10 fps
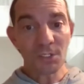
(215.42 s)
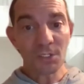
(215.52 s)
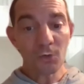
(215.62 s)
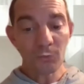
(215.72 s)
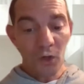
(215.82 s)

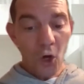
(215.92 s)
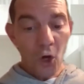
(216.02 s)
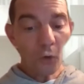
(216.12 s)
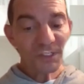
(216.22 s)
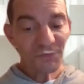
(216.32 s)
So
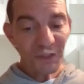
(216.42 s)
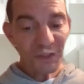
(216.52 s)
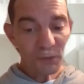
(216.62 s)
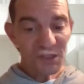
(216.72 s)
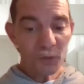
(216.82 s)
hope
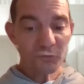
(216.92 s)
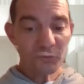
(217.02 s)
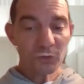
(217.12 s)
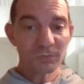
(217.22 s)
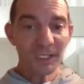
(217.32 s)
this video was
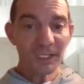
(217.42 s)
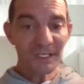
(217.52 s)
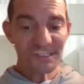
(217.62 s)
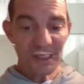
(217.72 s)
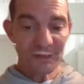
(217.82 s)
helpful.
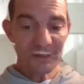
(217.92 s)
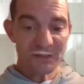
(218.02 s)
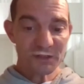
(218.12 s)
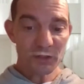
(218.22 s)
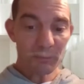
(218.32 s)
Like I
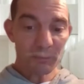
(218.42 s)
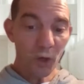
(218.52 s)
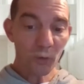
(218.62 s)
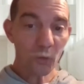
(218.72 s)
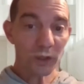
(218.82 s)
said, this is
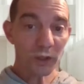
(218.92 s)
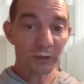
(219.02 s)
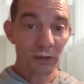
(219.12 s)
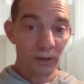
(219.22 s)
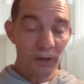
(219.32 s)
only part
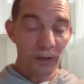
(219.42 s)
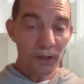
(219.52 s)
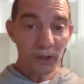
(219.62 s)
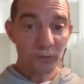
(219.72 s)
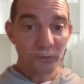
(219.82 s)
one
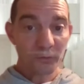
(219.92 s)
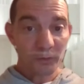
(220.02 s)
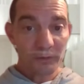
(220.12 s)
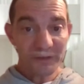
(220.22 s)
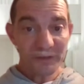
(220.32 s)

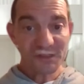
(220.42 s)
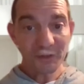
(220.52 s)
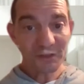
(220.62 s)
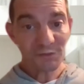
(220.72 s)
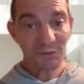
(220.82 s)
of the
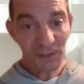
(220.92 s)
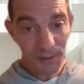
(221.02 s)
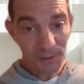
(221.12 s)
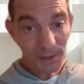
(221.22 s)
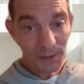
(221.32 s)
series
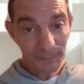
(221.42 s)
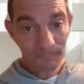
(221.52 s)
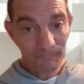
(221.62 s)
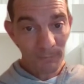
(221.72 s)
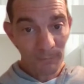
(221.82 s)
of
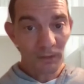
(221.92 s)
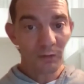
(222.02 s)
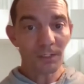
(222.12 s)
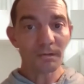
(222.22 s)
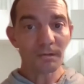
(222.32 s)
TMD.
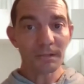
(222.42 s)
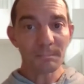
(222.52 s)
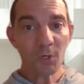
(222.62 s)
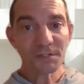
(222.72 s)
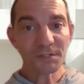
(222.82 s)

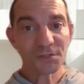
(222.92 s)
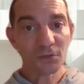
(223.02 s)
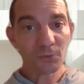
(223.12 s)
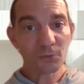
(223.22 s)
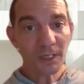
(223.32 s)
Uh, in part
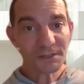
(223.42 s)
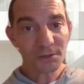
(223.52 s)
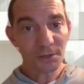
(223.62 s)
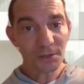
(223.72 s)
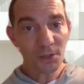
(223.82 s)
two, we're
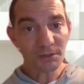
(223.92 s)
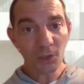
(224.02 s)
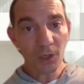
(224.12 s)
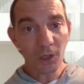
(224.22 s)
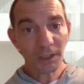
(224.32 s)
actually going to
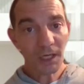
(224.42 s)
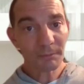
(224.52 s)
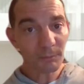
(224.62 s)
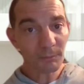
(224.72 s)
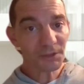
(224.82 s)
go into
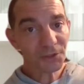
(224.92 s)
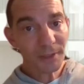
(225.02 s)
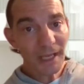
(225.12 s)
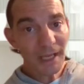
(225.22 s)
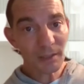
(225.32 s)
ARCOP and I'm going to
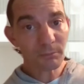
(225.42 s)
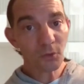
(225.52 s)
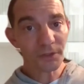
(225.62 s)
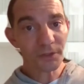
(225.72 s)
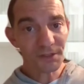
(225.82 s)
show you how to
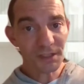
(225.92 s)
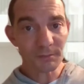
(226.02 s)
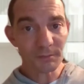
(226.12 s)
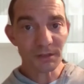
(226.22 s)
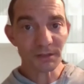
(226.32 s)
pull your
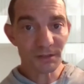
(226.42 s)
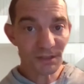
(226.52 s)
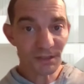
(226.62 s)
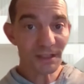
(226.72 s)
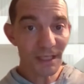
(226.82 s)
TMD,
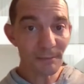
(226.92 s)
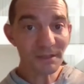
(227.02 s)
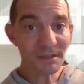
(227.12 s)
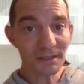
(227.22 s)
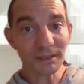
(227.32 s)

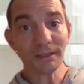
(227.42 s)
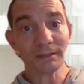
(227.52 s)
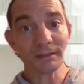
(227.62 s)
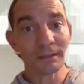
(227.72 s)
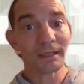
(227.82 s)

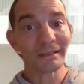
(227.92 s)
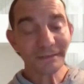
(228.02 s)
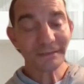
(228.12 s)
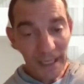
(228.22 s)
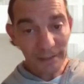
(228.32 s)
TMDE
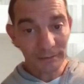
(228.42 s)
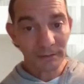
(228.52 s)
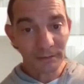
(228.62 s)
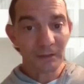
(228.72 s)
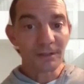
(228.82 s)

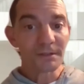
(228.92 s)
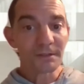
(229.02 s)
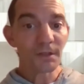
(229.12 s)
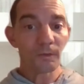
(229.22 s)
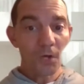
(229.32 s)
data.
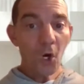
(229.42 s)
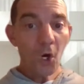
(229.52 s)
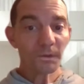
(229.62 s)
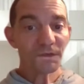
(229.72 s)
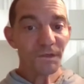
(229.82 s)
So
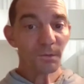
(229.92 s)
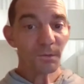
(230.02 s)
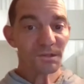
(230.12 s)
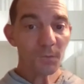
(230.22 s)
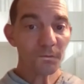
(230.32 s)
hope this
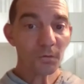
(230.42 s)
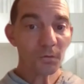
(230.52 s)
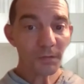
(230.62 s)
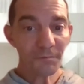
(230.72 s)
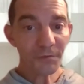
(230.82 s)
video was
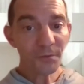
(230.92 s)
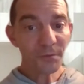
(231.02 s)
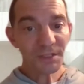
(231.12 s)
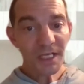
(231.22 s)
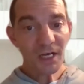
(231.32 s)
helpful. If
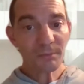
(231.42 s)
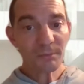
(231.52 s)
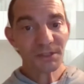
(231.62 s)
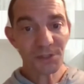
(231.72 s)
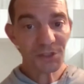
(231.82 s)
you're new to the
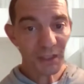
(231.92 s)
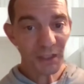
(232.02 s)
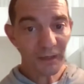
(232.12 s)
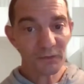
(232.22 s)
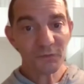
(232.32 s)
channel, make sure
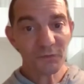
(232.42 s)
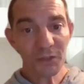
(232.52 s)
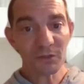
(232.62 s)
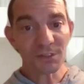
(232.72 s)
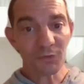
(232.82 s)
you check out the
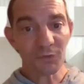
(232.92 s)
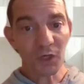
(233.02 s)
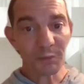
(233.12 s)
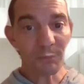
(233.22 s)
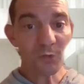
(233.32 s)
videos that
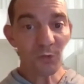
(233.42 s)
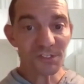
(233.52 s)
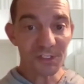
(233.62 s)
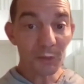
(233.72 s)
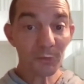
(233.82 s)
have already been
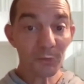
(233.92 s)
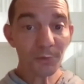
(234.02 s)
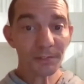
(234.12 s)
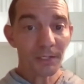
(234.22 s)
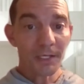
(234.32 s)
posted and
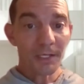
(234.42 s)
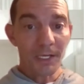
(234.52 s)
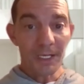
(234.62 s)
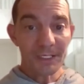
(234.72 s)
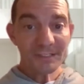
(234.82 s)
uploaded
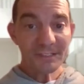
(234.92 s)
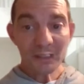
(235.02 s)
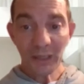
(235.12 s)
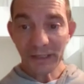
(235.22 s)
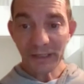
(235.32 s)
and
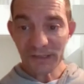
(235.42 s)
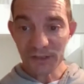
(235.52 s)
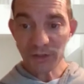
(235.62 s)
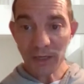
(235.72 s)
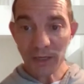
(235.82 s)
hit that like
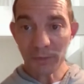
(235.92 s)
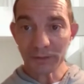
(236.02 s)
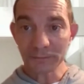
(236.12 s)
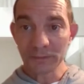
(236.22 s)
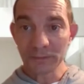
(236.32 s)
and
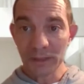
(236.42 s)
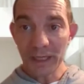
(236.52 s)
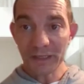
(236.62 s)
subscribe button.